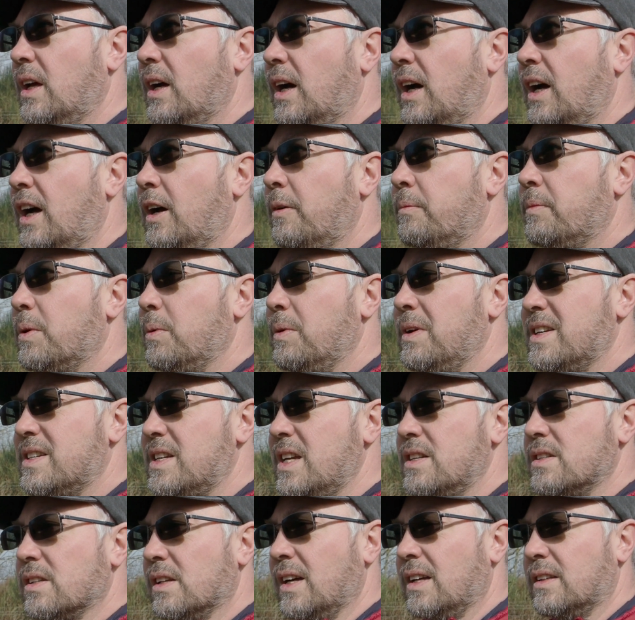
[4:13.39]
I mean,
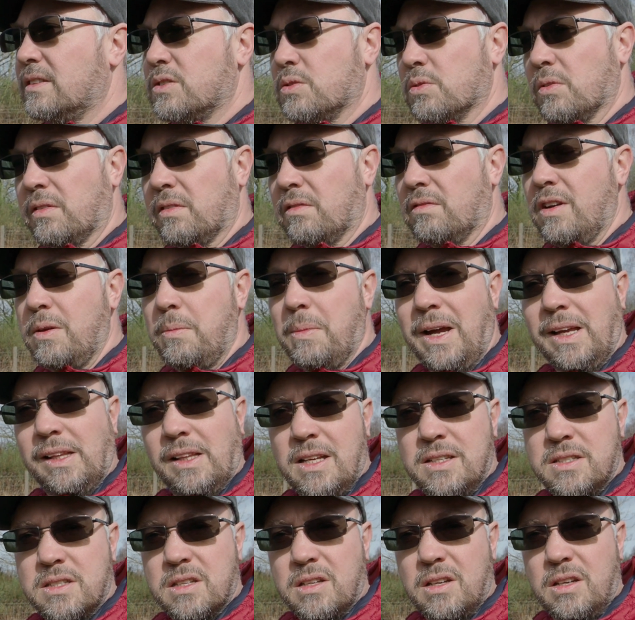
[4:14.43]
essentially I had sort of 3 main
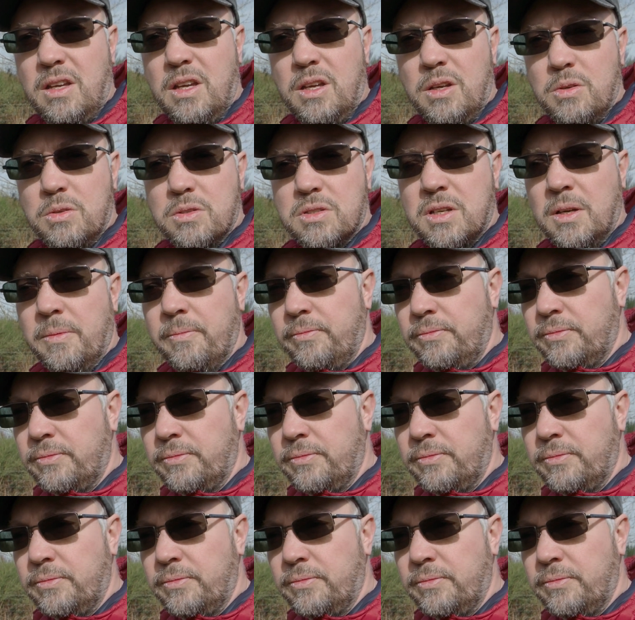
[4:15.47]
lenses I used.